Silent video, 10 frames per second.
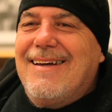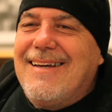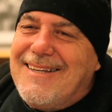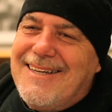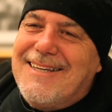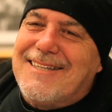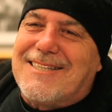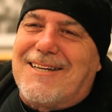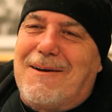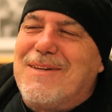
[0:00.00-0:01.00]
It
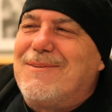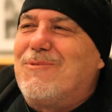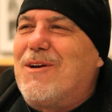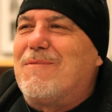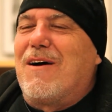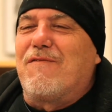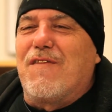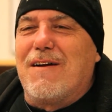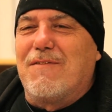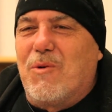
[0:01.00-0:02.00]
is. I mean, one of my
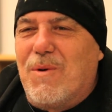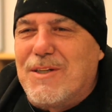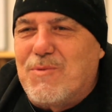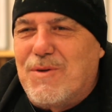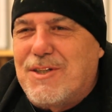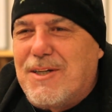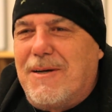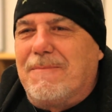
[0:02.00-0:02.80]
favorite ones was